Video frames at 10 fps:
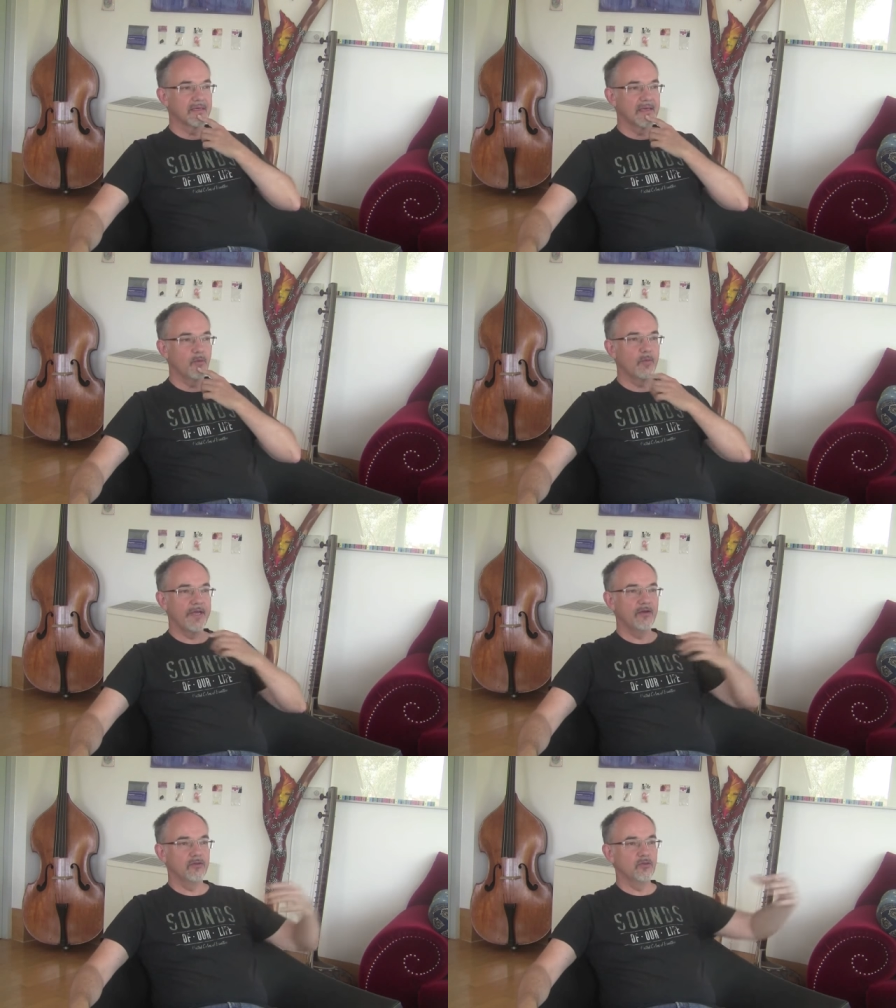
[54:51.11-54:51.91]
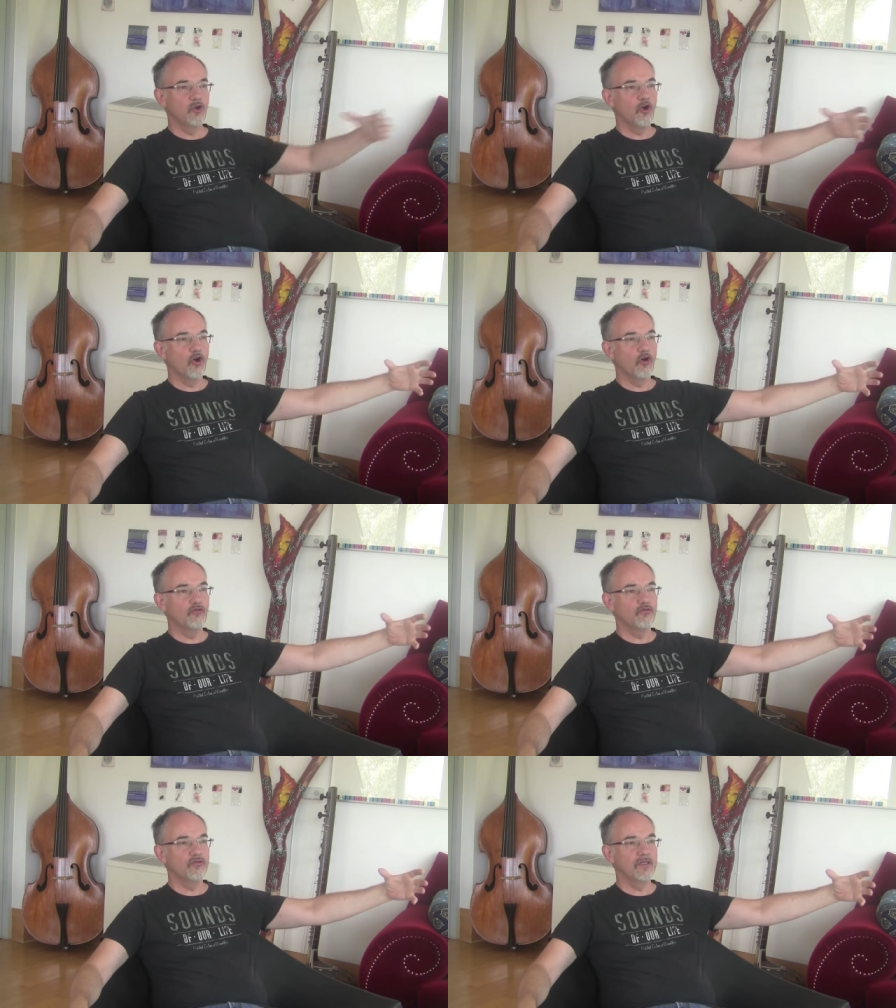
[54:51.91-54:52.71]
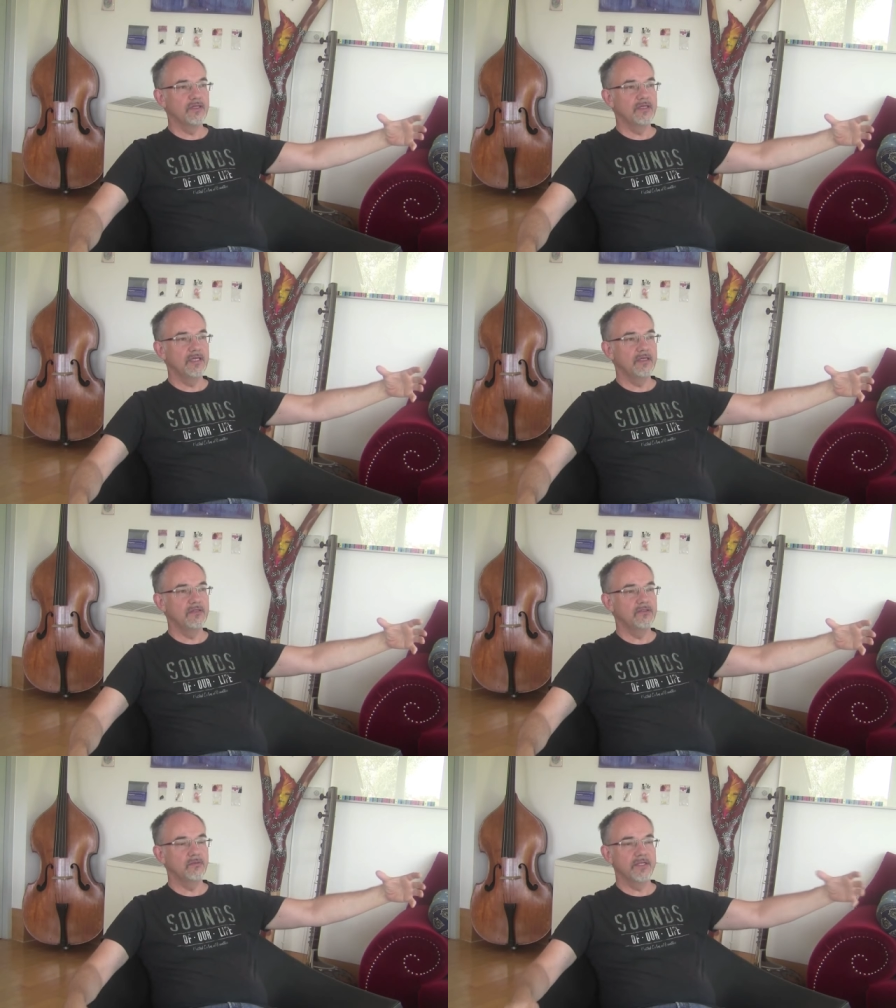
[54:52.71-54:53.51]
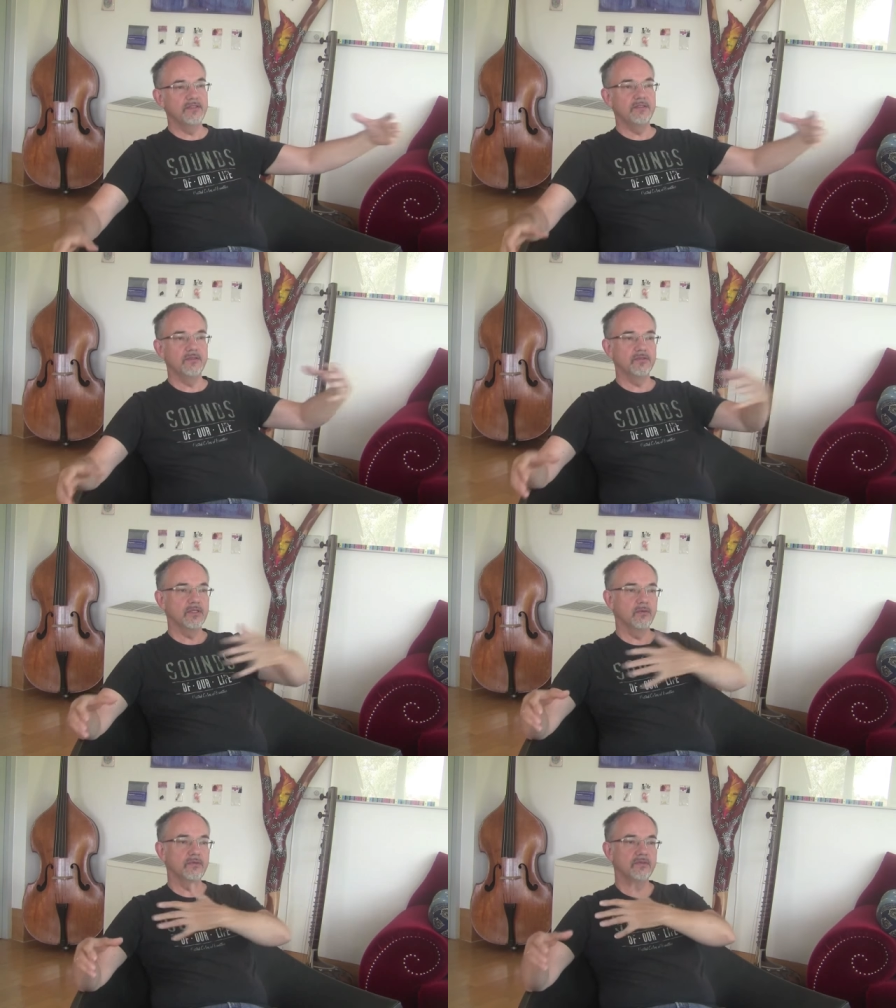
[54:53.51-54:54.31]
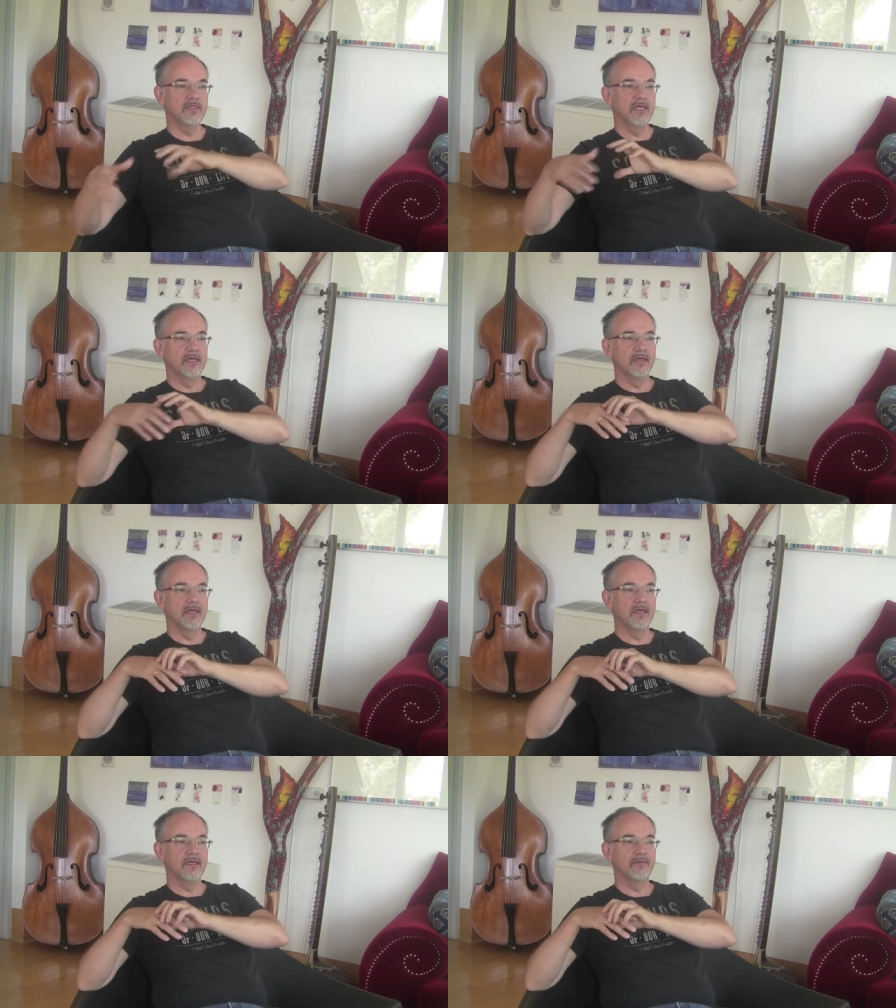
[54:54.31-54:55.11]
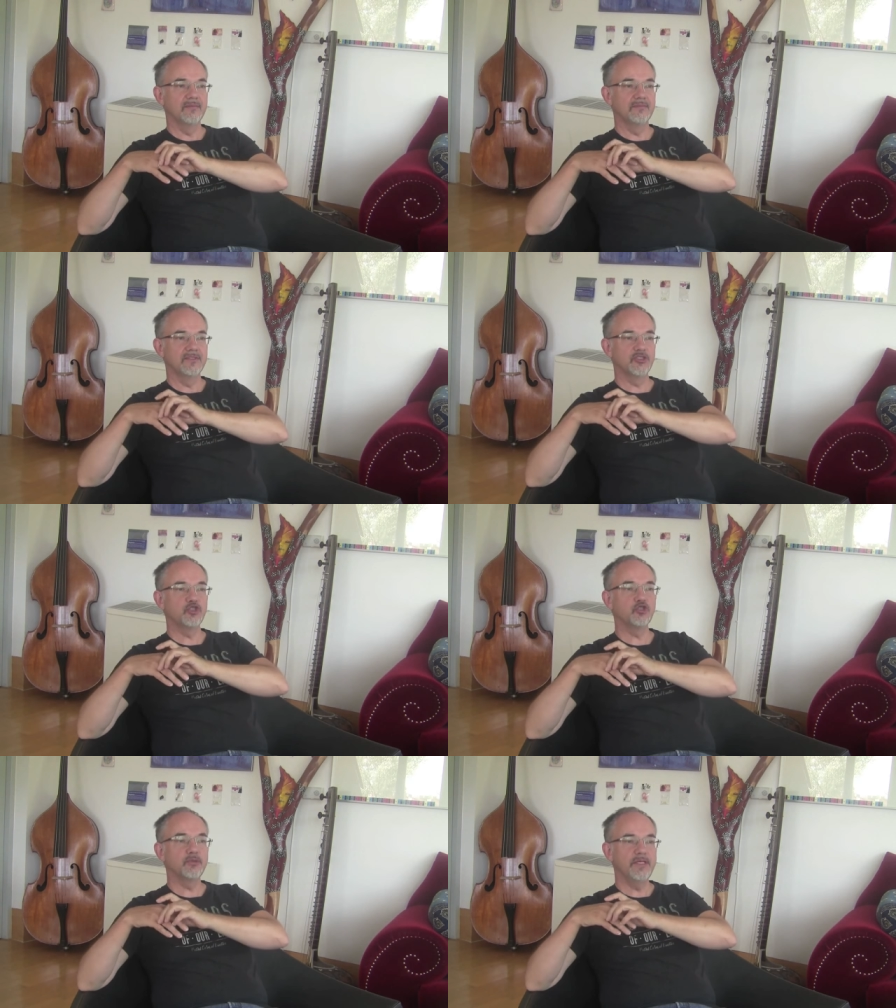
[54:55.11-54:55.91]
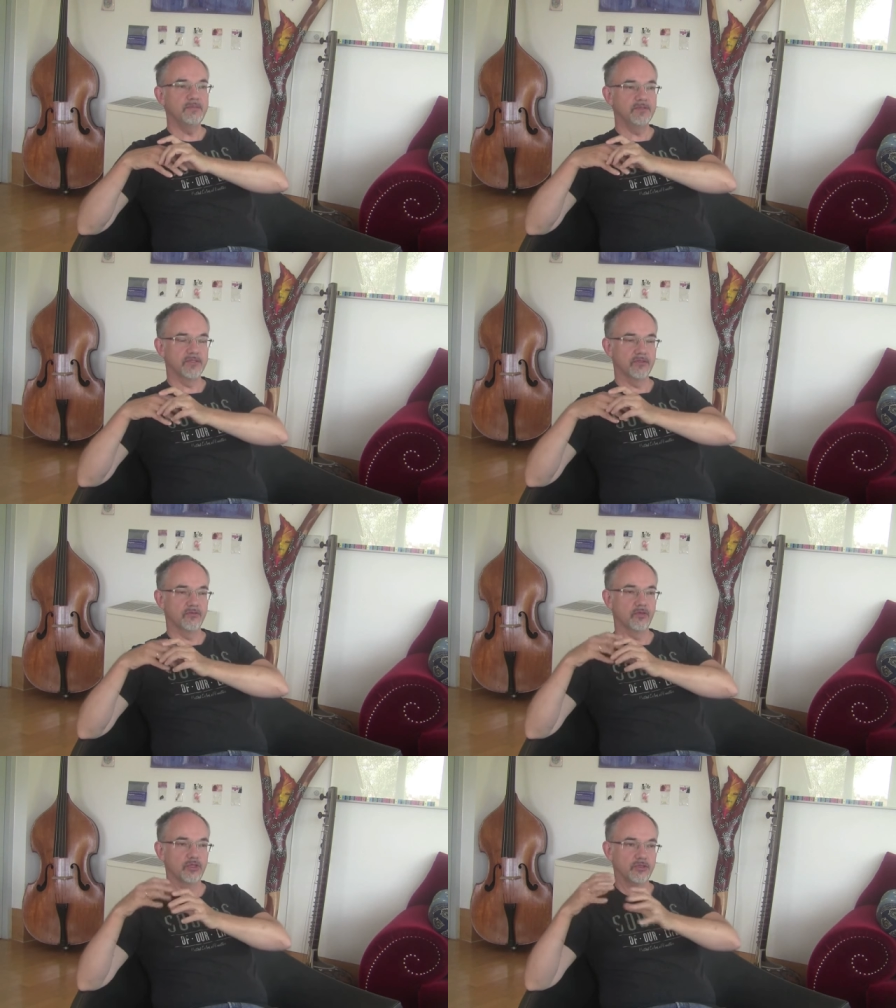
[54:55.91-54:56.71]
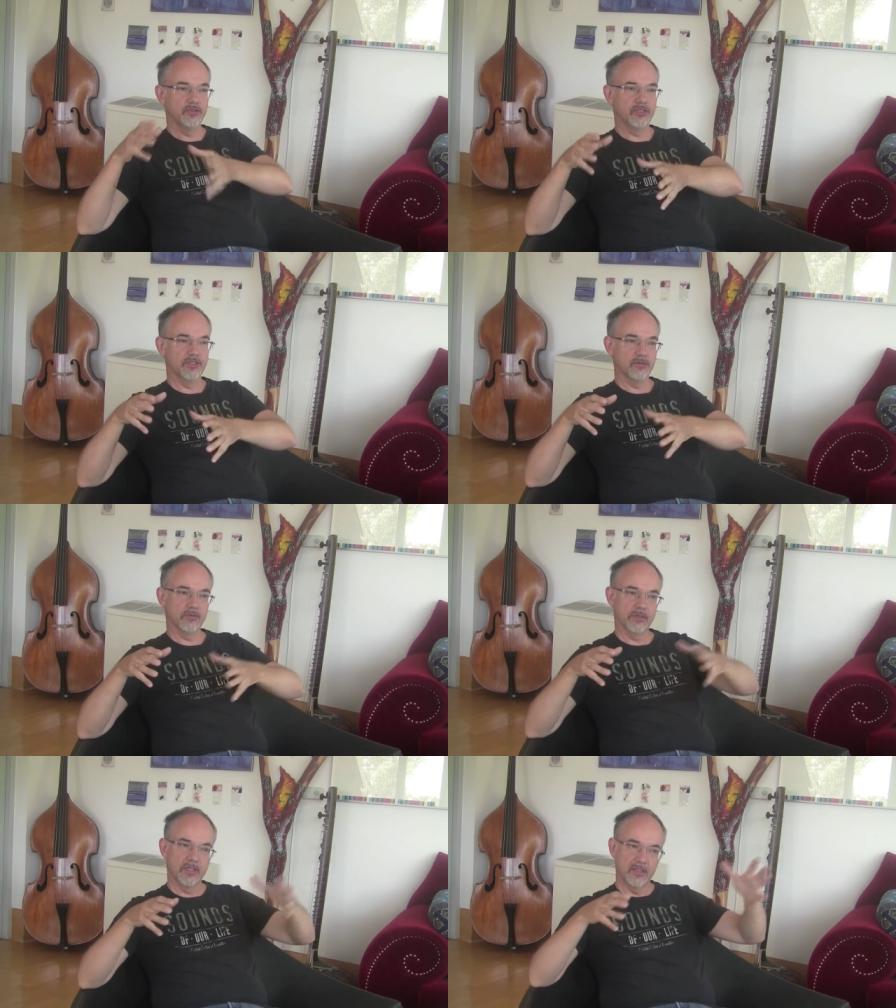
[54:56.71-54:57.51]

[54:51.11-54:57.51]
a way of, of, integrating those old uh, streams of consciousness or